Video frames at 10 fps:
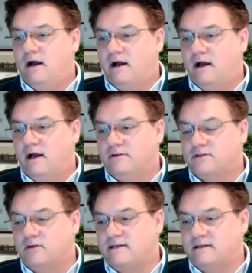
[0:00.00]
uh and
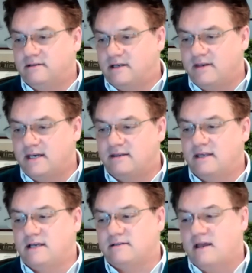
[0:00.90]
so they so they did
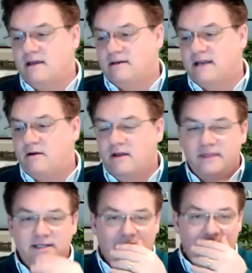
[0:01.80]
these things now
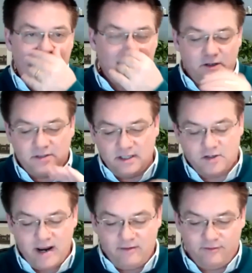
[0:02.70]
this gladness
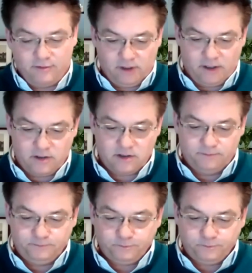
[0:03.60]
is gratefulness